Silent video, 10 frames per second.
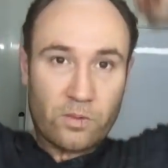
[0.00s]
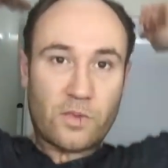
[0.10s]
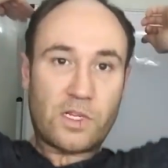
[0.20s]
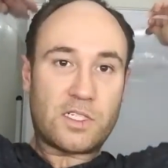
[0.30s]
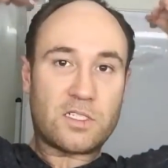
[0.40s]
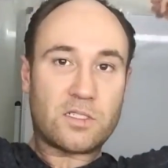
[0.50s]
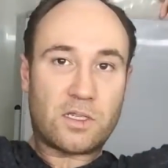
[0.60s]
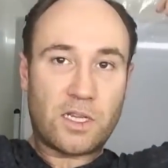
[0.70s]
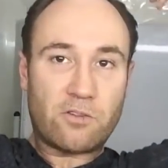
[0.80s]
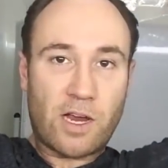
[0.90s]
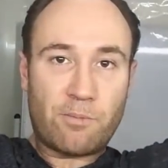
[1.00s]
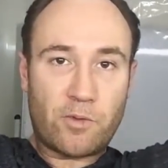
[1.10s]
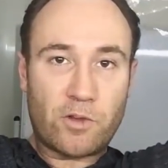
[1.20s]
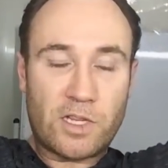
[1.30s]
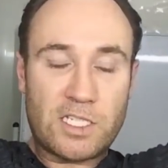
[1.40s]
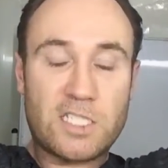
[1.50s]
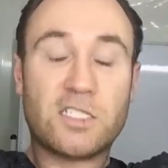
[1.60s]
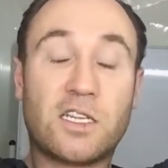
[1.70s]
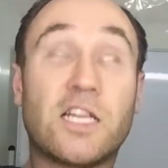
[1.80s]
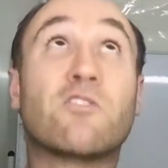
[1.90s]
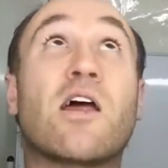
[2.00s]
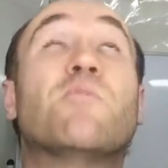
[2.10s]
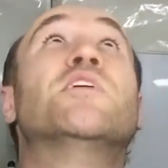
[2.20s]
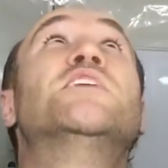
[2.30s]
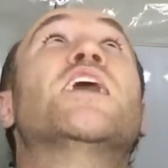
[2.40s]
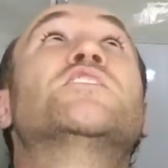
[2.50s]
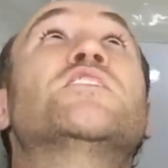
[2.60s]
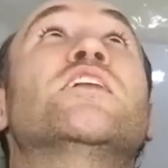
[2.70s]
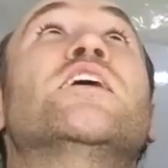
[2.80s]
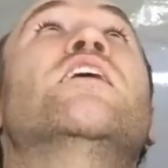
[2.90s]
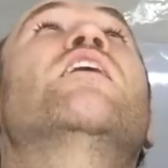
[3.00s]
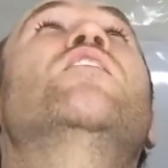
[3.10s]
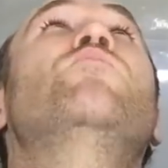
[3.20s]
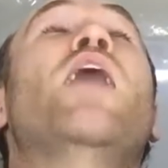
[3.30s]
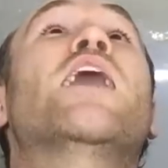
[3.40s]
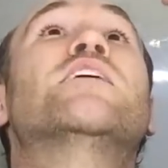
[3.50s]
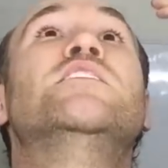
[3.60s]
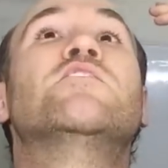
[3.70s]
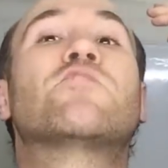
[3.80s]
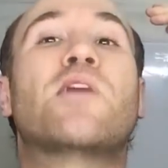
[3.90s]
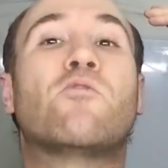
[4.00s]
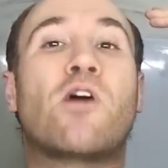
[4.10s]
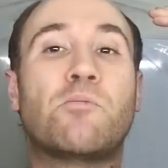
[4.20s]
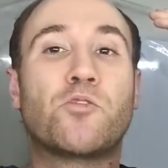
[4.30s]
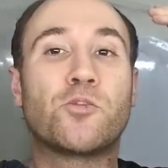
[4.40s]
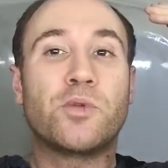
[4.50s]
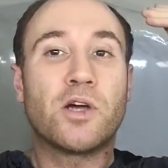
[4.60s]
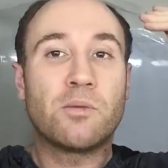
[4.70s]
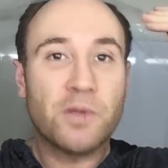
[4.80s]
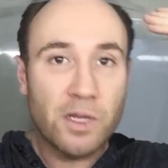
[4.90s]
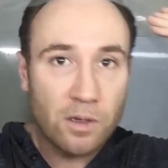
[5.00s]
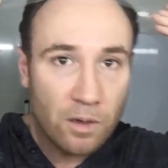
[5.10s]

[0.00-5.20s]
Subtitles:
This isn't cling wrap. This isn't cling wrap. It's actually packaging from that whiteboard behind me.